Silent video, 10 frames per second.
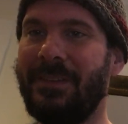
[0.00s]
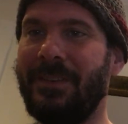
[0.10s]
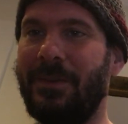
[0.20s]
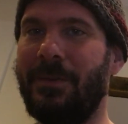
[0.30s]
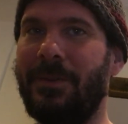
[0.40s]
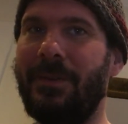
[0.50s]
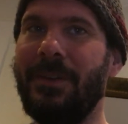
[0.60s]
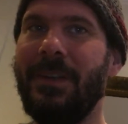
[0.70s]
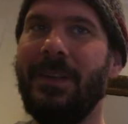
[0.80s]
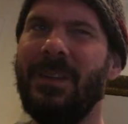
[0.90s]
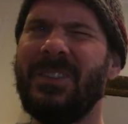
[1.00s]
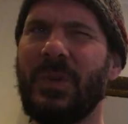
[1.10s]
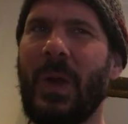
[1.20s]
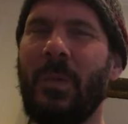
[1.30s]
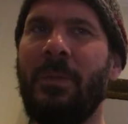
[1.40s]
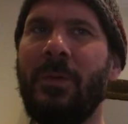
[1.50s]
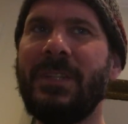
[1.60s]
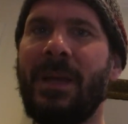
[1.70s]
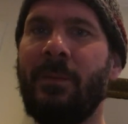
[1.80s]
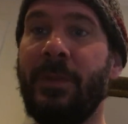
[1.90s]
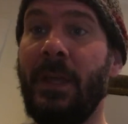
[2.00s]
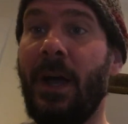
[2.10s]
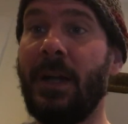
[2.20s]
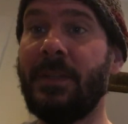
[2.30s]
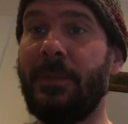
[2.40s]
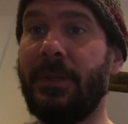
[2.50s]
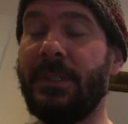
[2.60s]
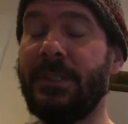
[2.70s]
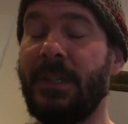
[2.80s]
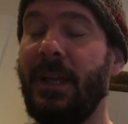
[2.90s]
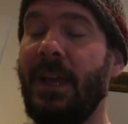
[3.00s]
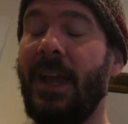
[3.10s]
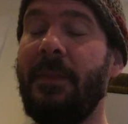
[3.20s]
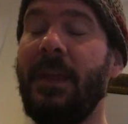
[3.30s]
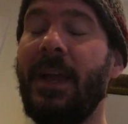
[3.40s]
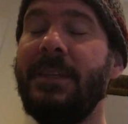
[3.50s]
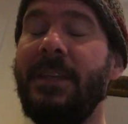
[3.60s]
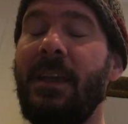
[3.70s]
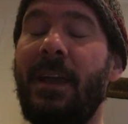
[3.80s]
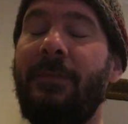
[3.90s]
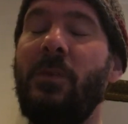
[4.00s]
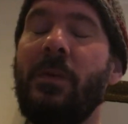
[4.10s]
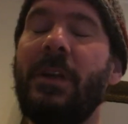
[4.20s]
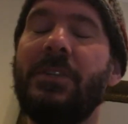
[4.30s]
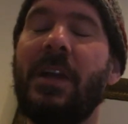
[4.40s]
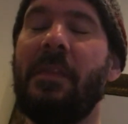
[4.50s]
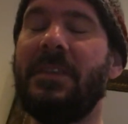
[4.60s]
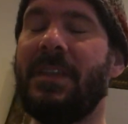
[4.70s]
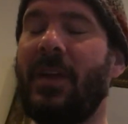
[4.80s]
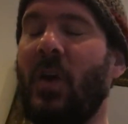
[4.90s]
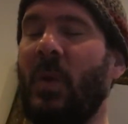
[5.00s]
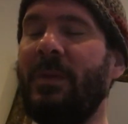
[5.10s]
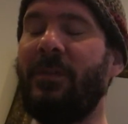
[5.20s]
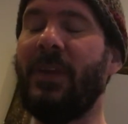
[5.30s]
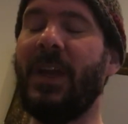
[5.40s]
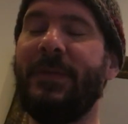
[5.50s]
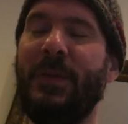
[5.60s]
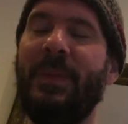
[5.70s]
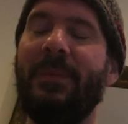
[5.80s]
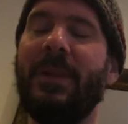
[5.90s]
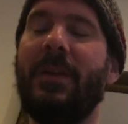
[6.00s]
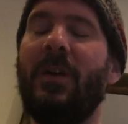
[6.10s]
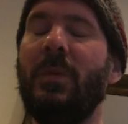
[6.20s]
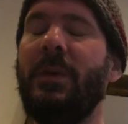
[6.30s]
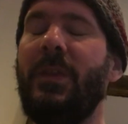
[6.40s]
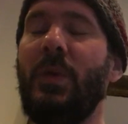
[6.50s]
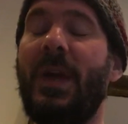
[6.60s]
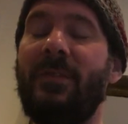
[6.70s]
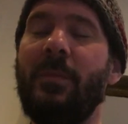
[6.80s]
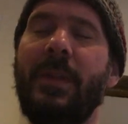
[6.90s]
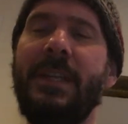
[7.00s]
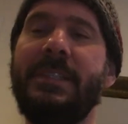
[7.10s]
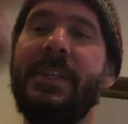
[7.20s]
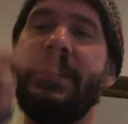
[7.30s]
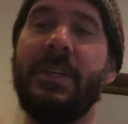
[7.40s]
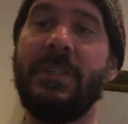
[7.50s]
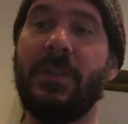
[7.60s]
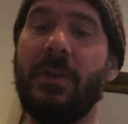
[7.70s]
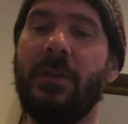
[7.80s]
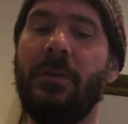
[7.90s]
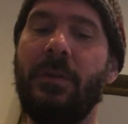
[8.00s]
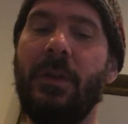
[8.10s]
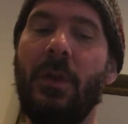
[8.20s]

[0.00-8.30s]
Cool. Let's try it one more time with the octopus. And the idea, if you want to try this at home, if you've got a few people at home with you, everybody sits in a circle.